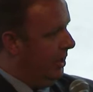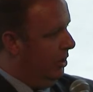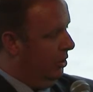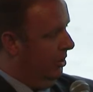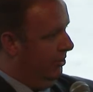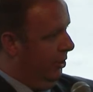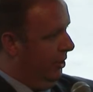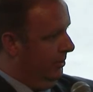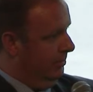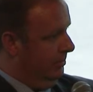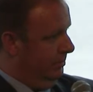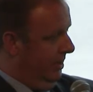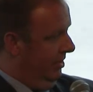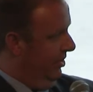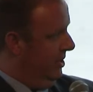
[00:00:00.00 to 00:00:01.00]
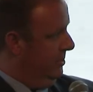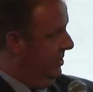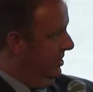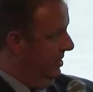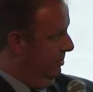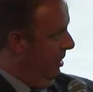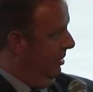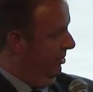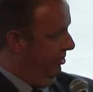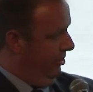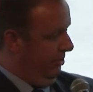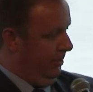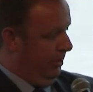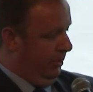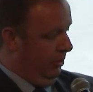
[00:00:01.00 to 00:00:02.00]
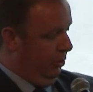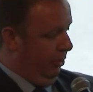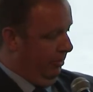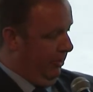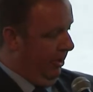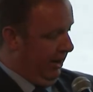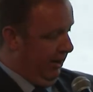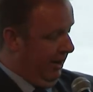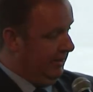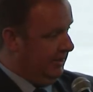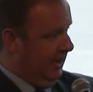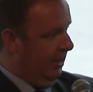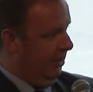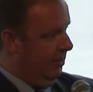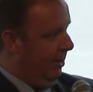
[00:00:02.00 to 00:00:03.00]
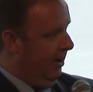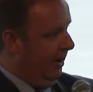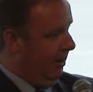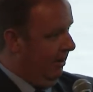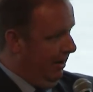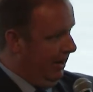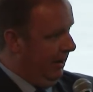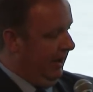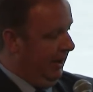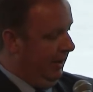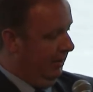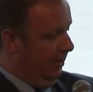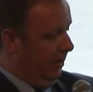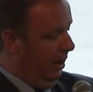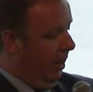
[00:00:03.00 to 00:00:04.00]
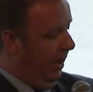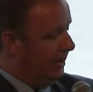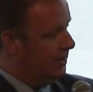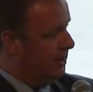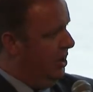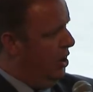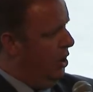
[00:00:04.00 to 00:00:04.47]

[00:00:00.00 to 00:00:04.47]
You've got investments in both North America and South America and the likes.